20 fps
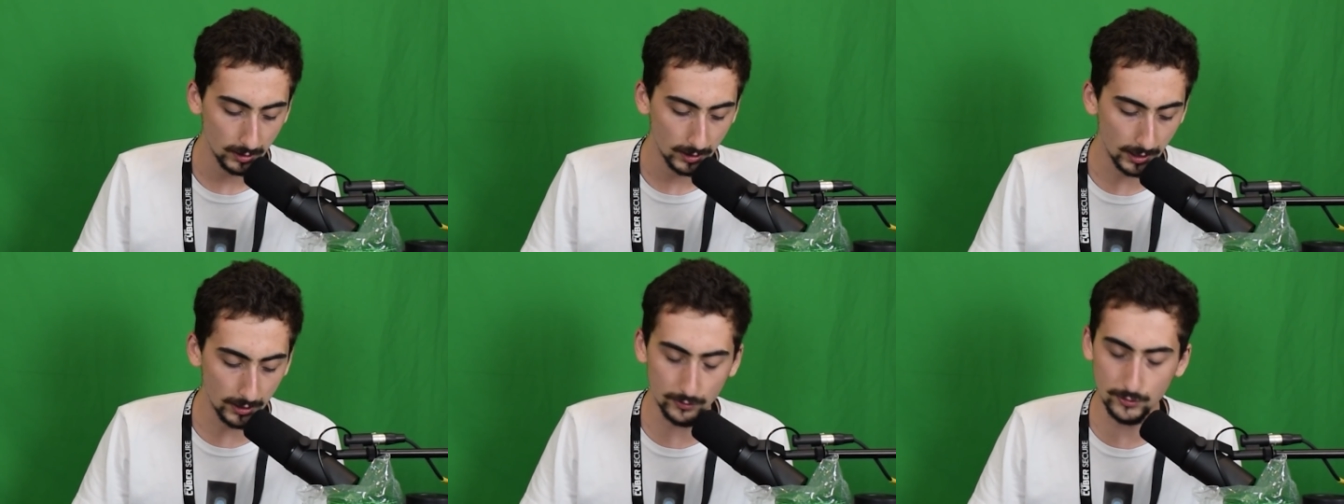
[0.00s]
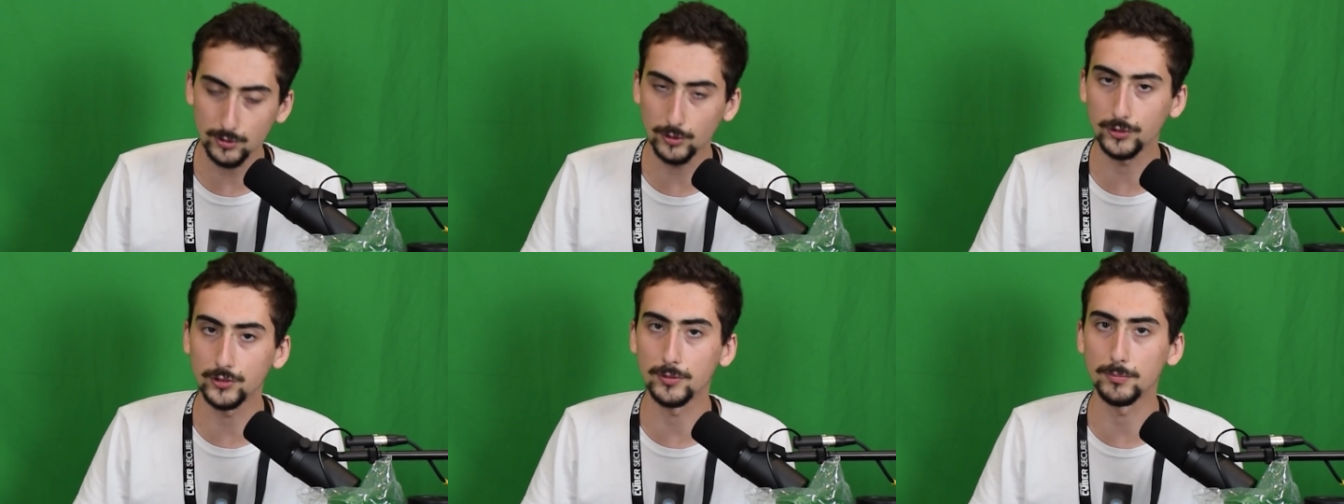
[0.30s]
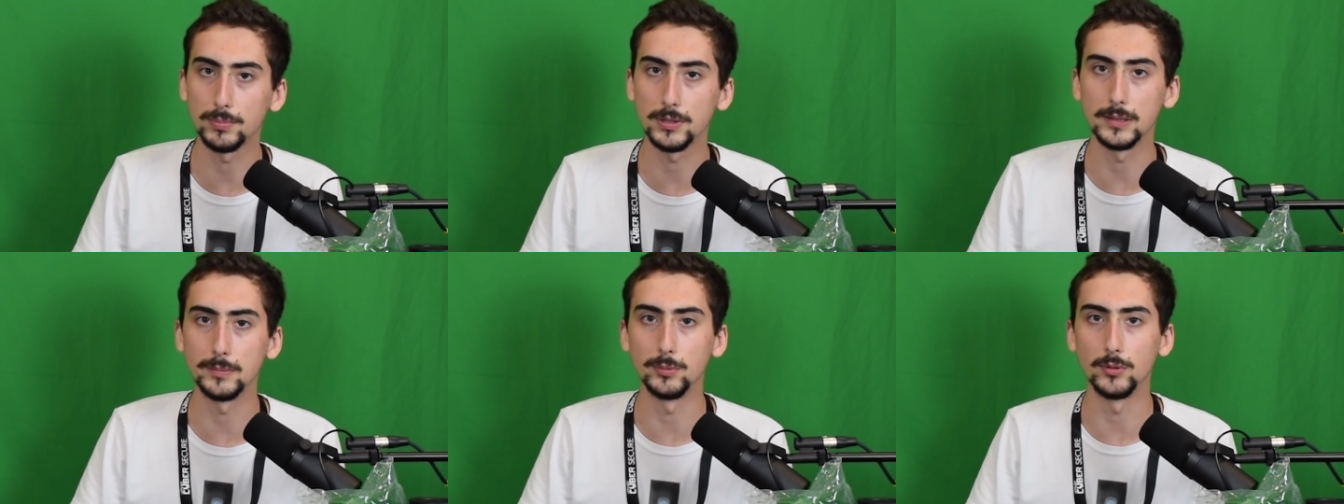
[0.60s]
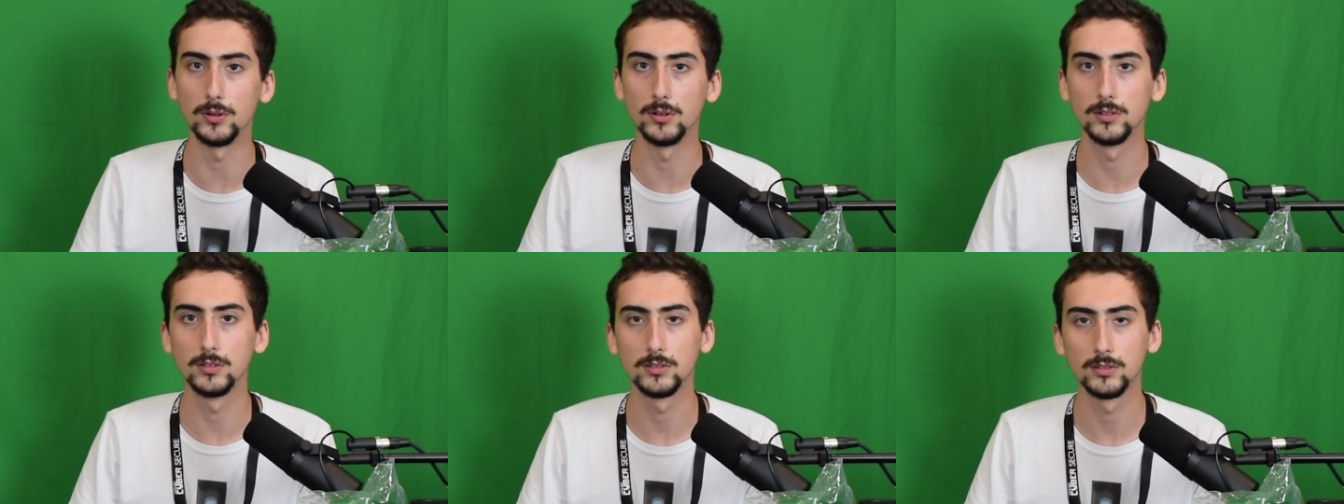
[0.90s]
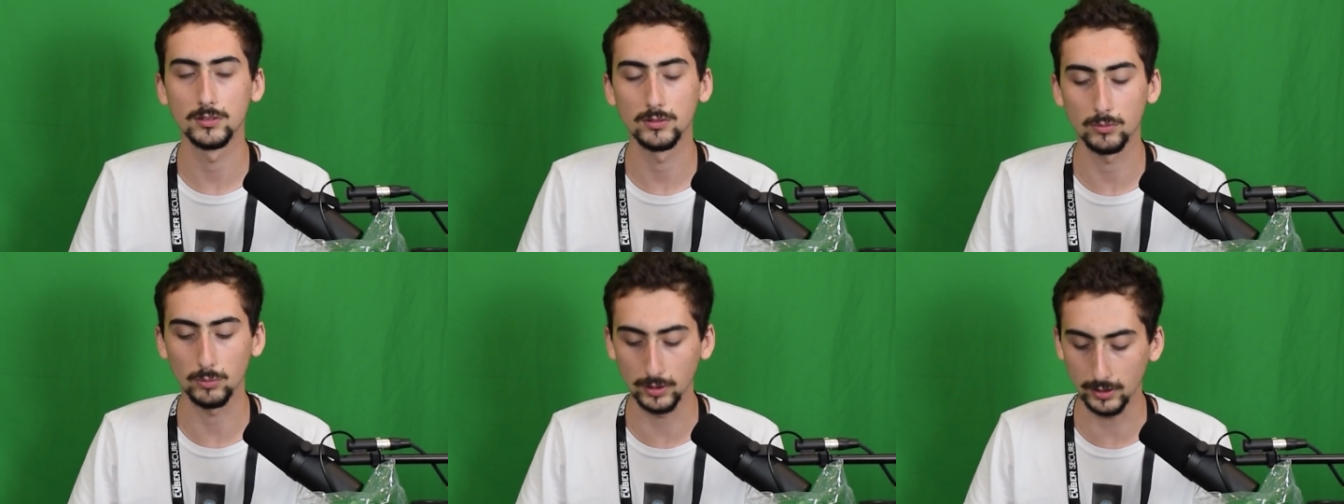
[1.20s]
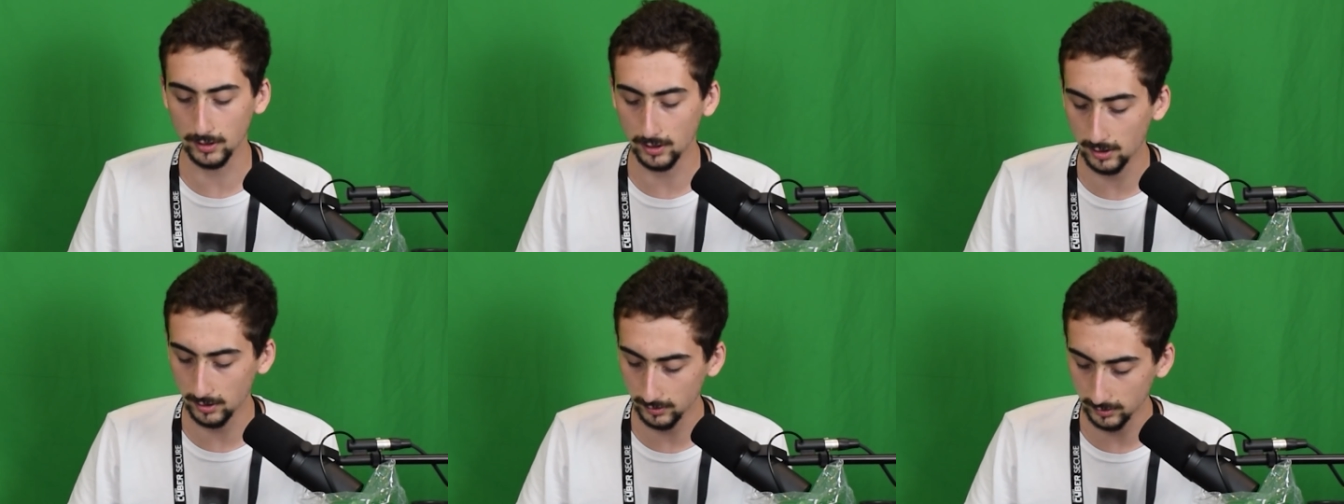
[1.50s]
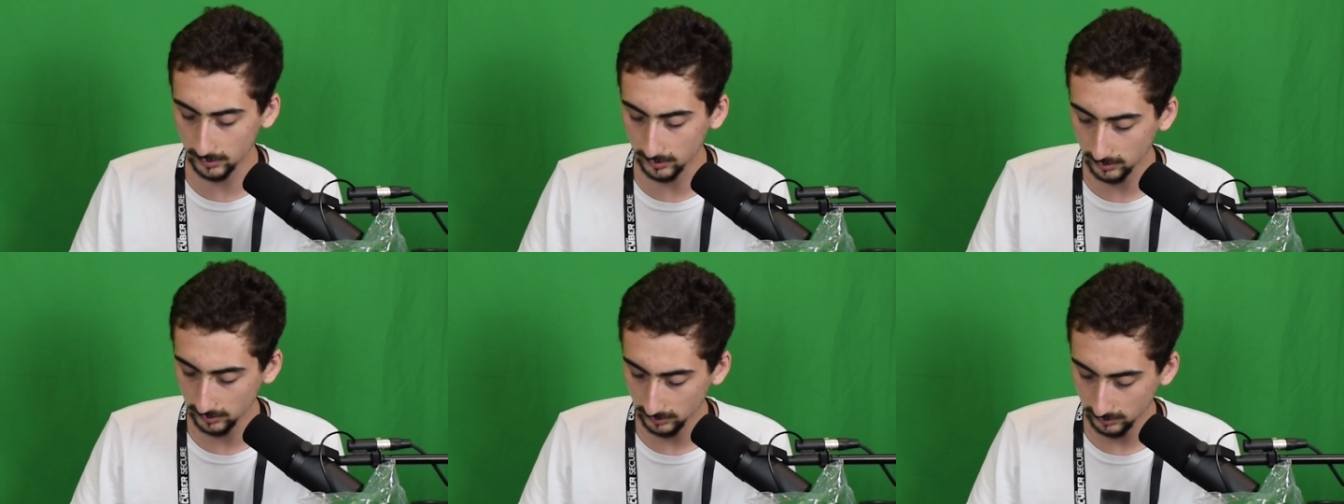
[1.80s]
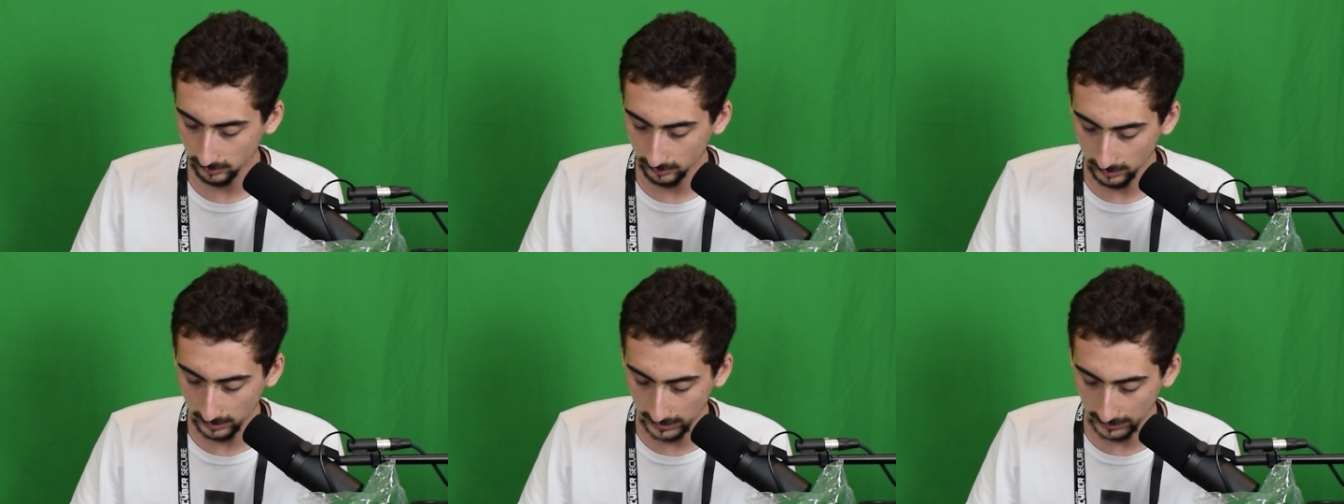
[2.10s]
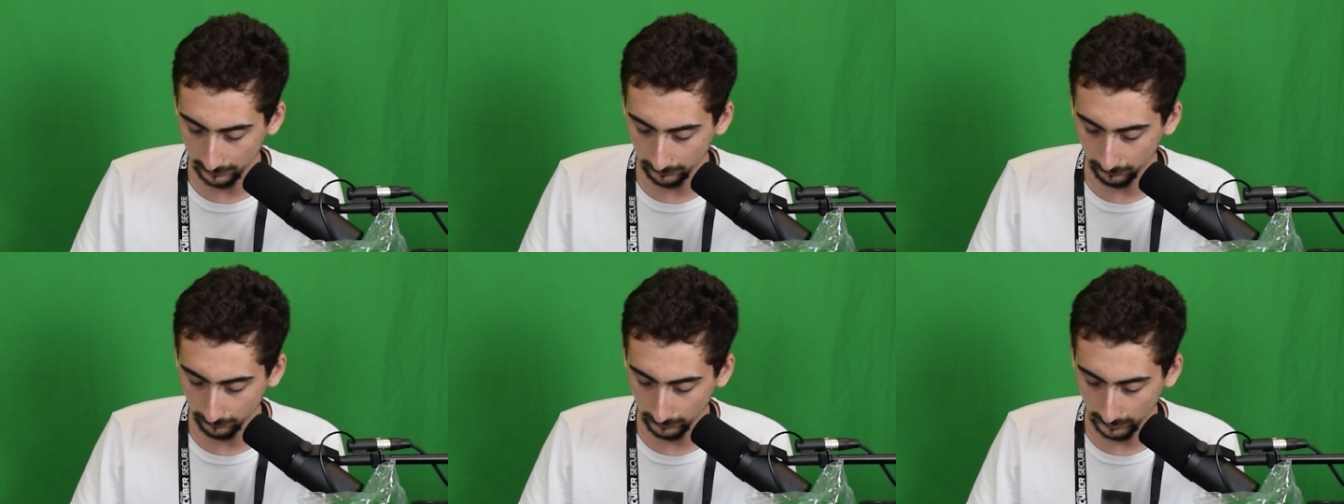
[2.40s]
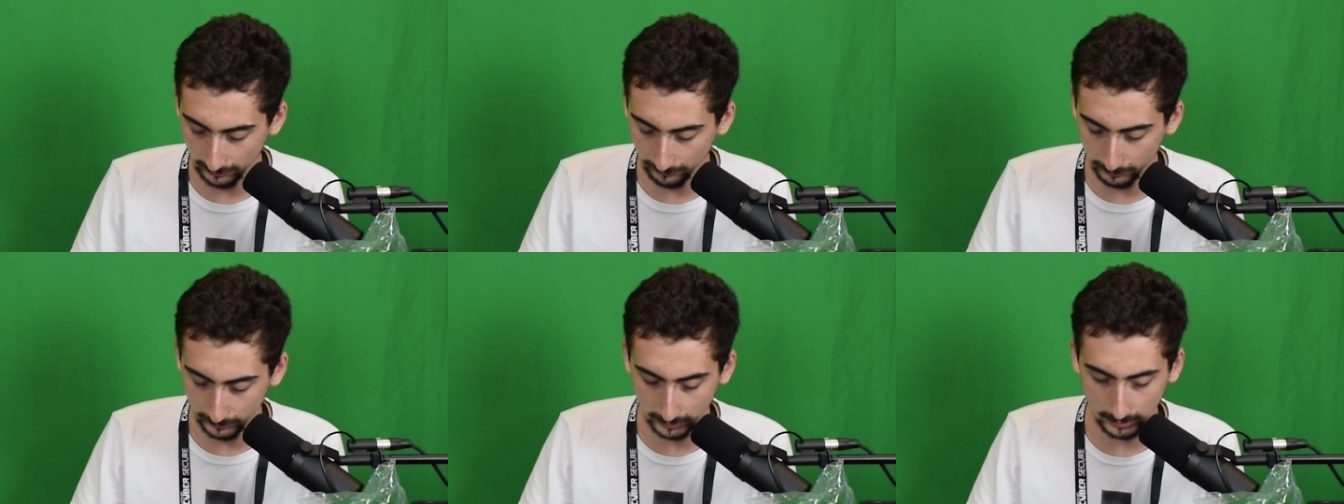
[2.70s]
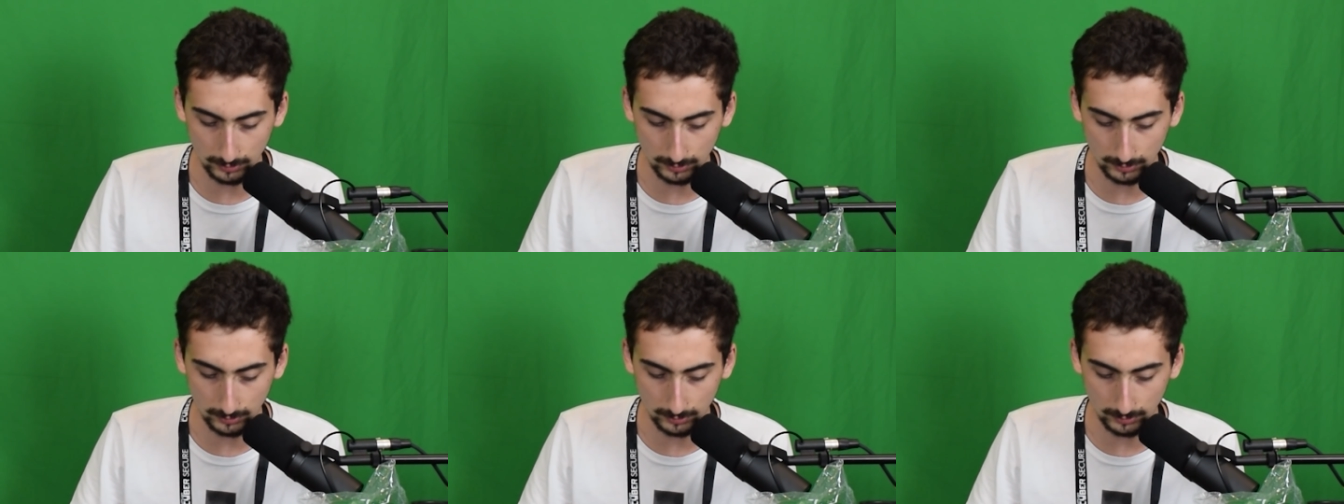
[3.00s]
and show some people what an honor I've I've been